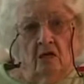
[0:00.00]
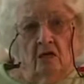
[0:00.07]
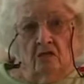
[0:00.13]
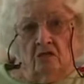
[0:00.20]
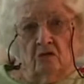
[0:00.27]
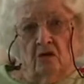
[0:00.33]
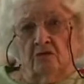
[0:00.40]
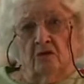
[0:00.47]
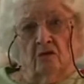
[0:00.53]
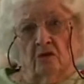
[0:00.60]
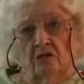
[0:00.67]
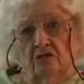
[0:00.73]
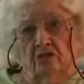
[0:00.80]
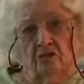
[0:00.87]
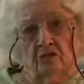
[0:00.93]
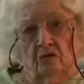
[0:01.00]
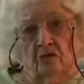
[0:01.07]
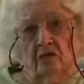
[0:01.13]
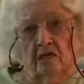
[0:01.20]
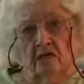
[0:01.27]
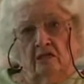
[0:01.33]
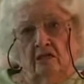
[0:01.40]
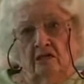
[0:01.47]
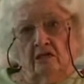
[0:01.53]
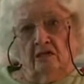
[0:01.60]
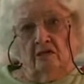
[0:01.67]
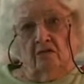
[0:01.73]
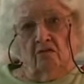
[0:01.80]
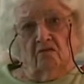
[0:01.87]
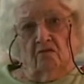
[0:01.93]
So I thought I'd just go ahead and get
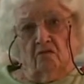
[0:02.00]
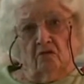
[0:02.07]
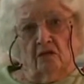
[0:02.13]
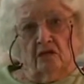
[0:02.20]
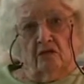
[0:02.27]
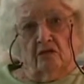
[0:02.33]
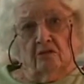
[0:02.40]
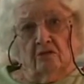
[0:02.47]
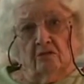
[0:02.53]
it over with."